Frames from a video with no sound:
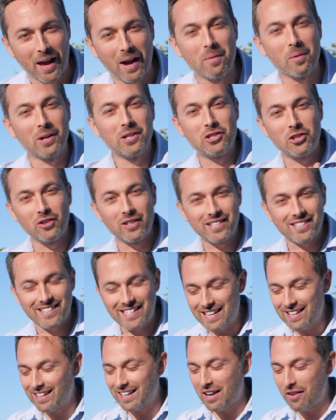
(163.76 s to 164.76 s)
I want you to
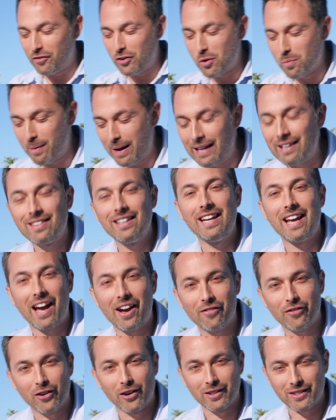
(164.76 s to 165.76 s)
see that if you make the
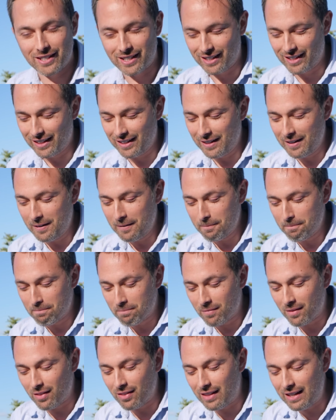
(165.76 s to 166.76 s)
effort,
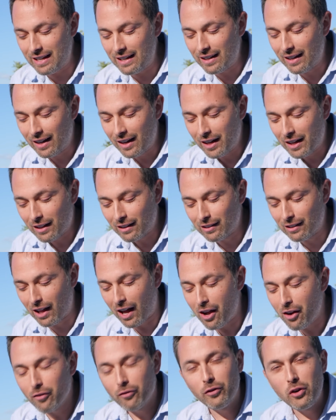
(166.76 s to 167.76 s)
the
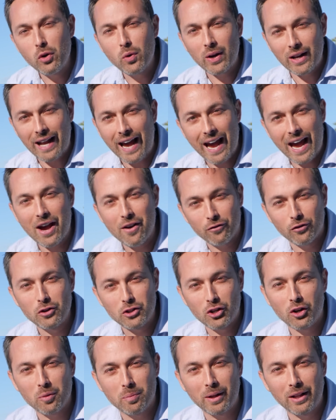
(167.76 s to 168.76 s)
love you can have for
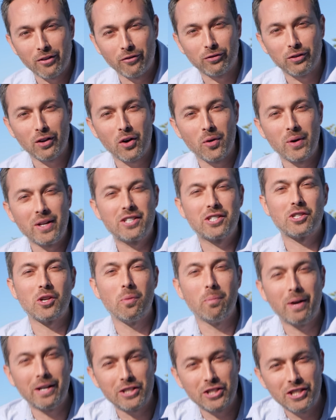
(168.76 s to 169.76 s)
turbulent flow is
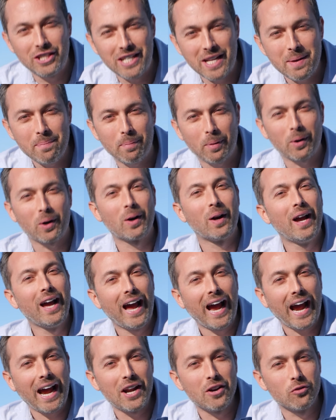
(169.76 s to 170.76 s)
so much deeper
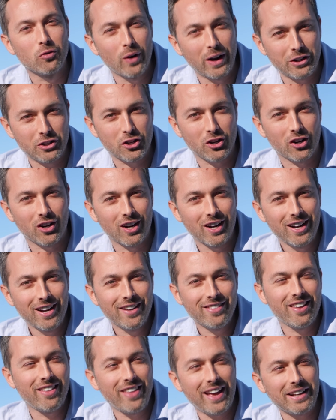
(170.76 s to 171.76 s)
and richer
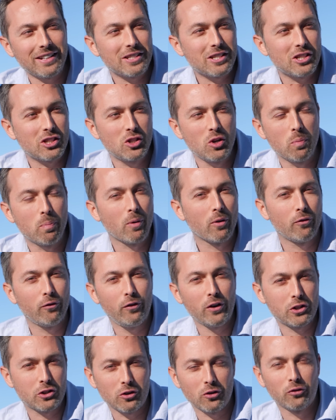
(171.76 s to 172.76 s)
than that
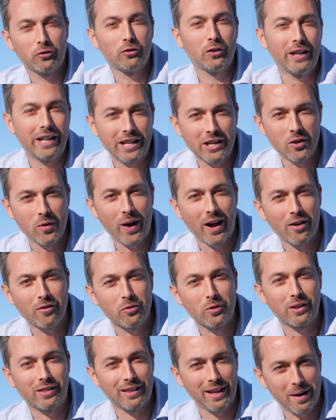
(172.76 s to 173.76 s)
superficial fling you have
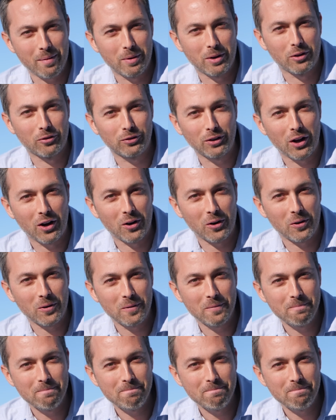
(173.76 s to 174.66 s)
with laminar flow.